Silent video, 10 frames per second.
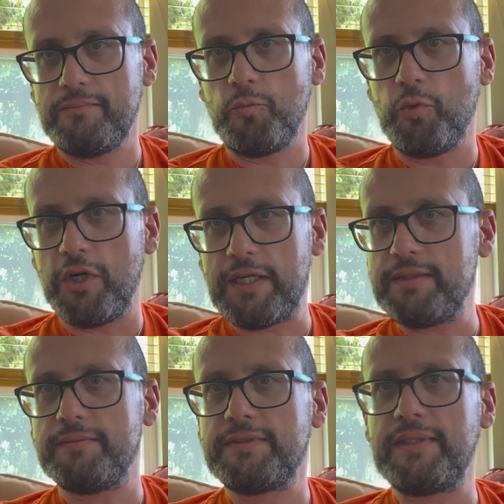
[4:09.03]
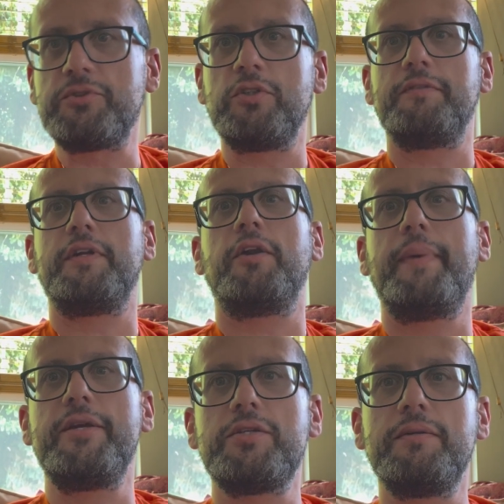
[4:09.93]
work on some sort of an
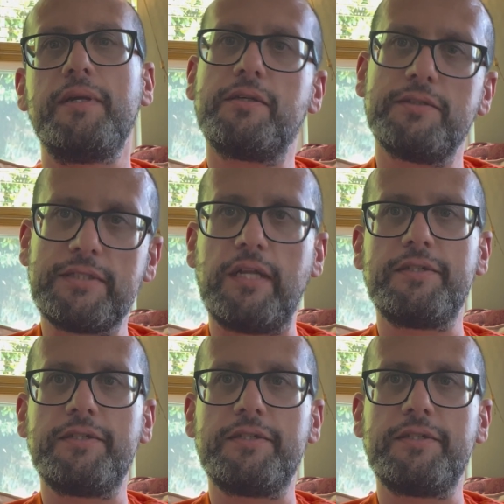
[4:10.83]
automation and consult